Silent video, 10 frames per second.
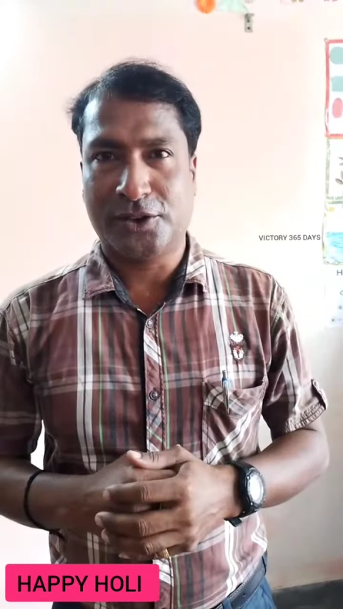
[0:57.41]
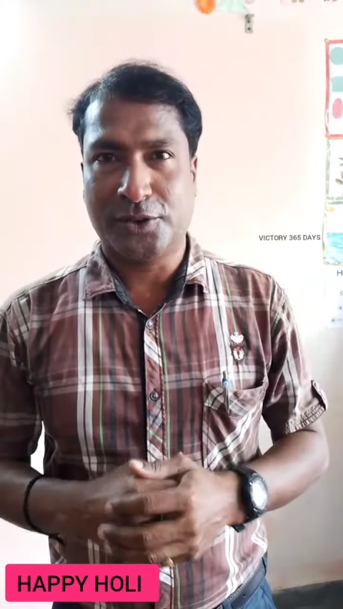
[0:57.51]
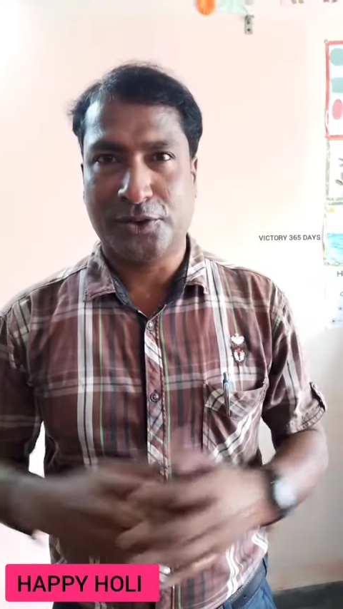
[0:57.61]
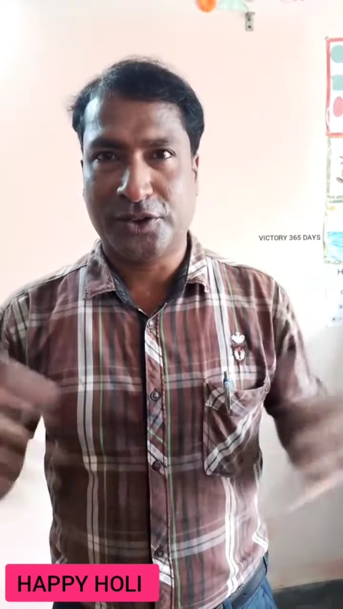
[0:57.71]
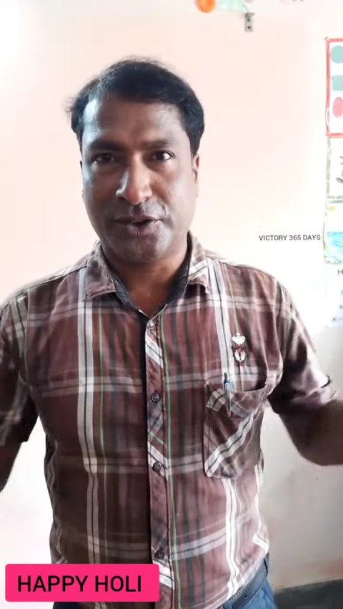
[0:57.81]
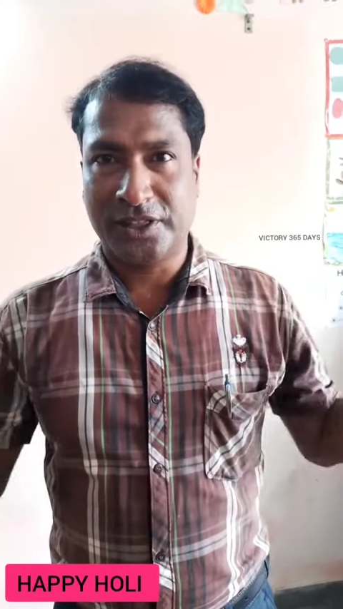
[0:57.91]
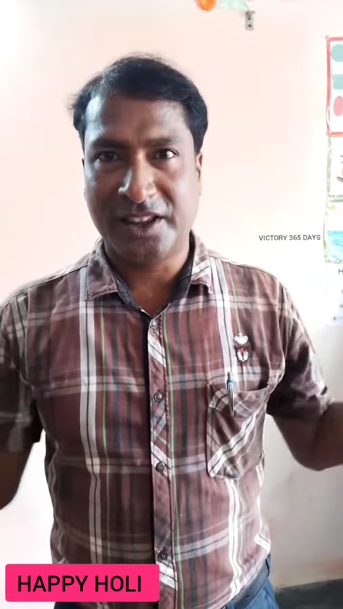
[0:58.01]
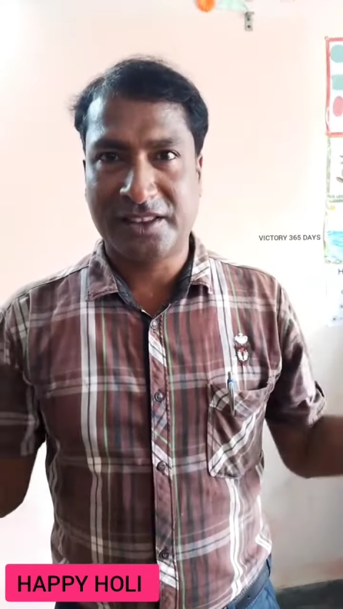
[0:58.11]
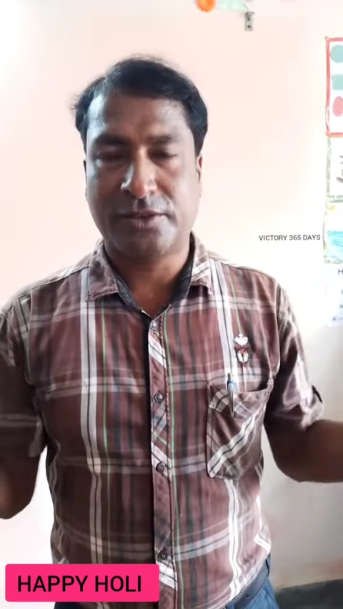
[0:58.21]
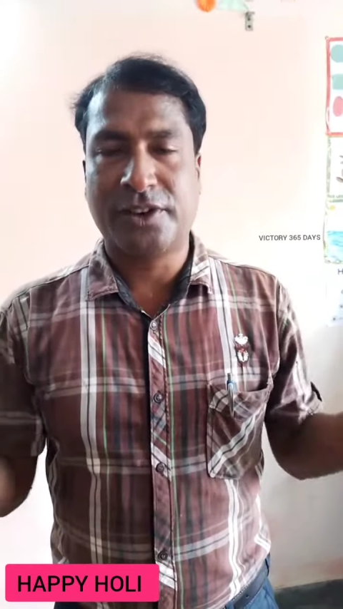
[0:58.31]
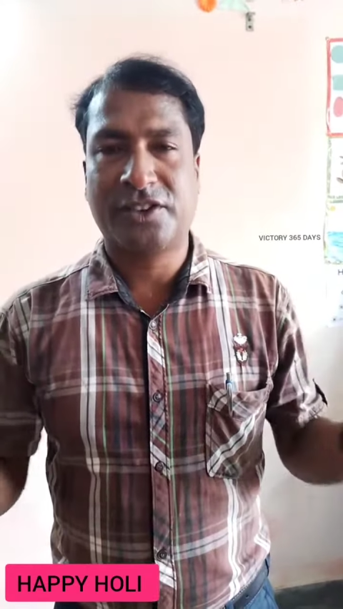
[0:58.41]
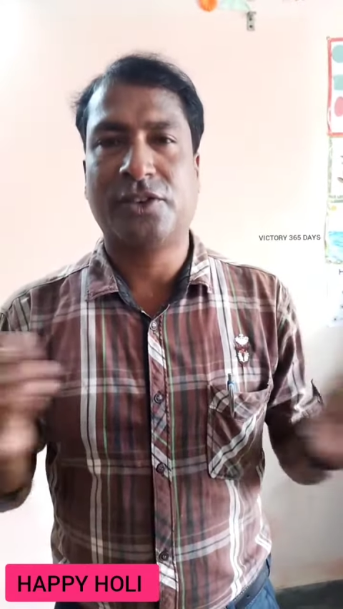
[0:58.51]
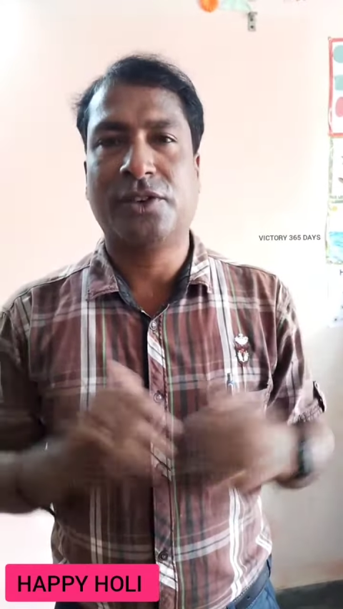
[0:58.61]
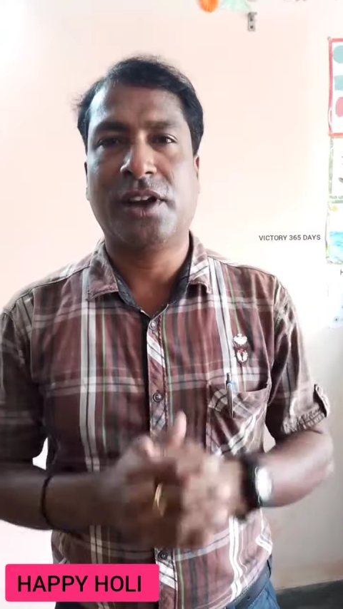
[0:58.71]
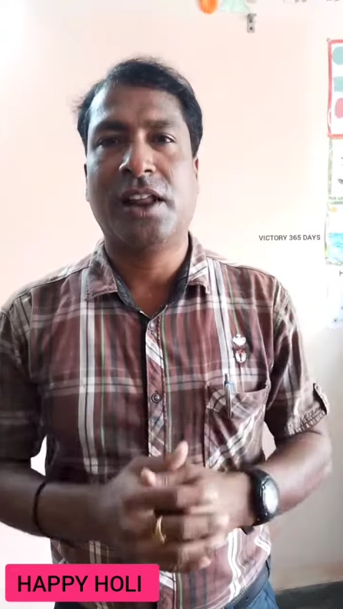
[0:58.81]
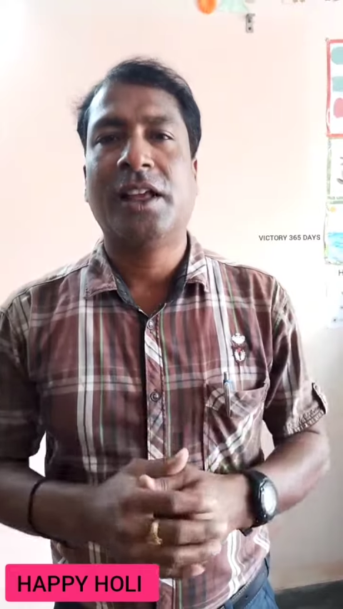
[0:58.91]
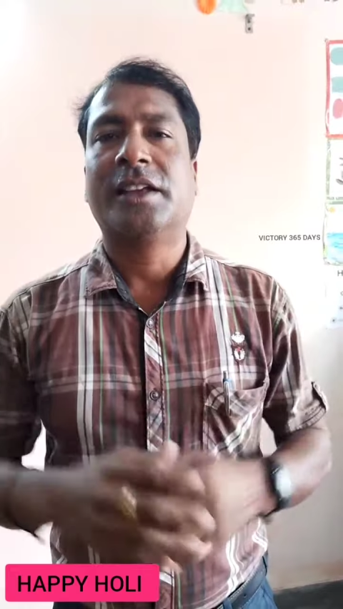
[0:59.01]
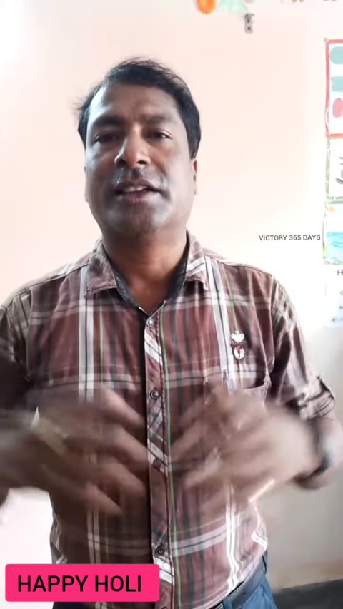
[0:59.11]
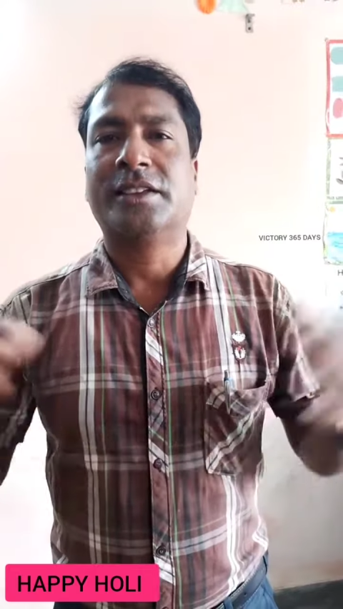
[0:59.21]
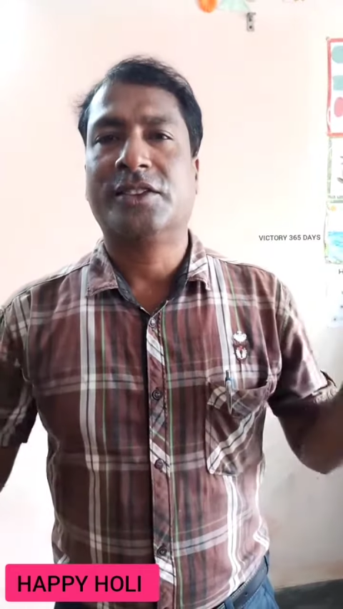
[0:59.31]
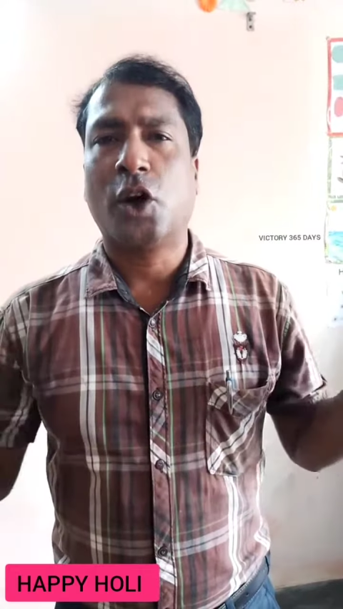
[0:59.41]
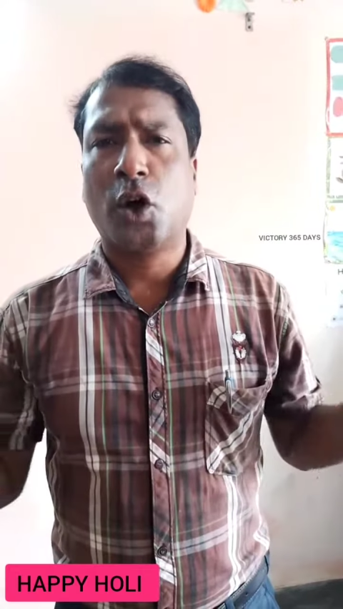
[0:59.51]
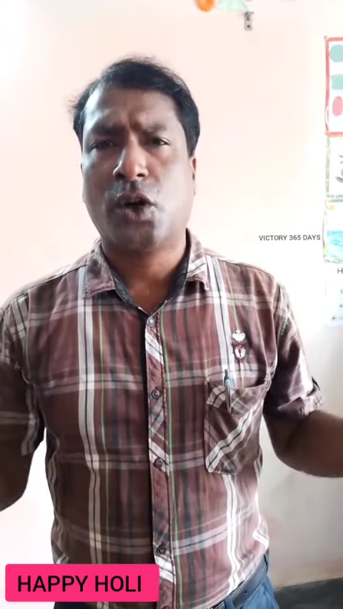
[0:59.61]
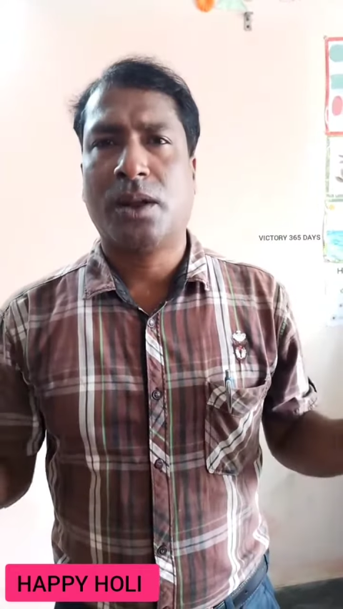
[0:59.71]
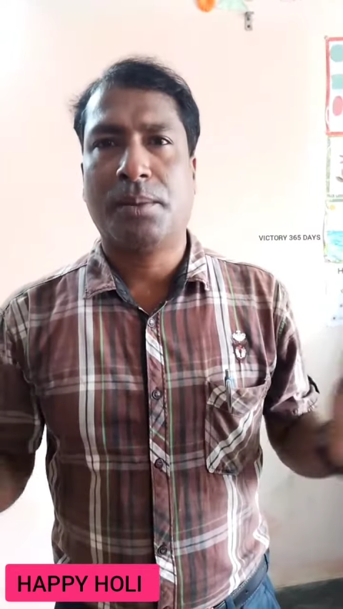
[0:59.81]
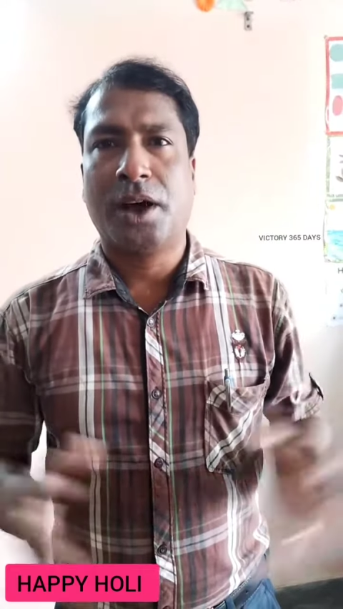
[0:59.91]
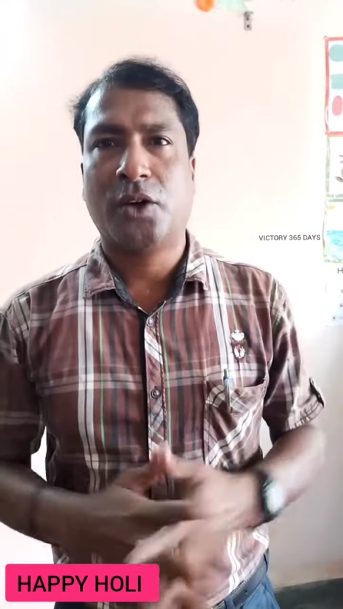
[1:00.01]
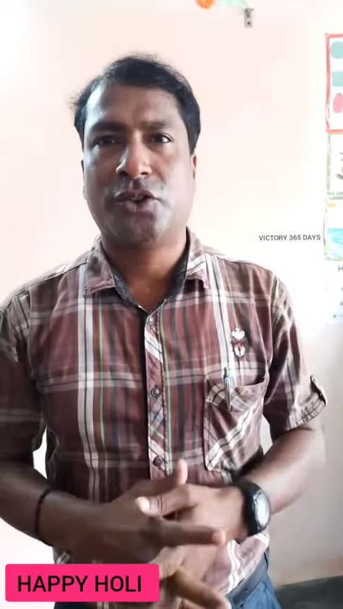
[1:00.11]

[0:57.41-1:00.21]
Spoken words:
So this festival is all about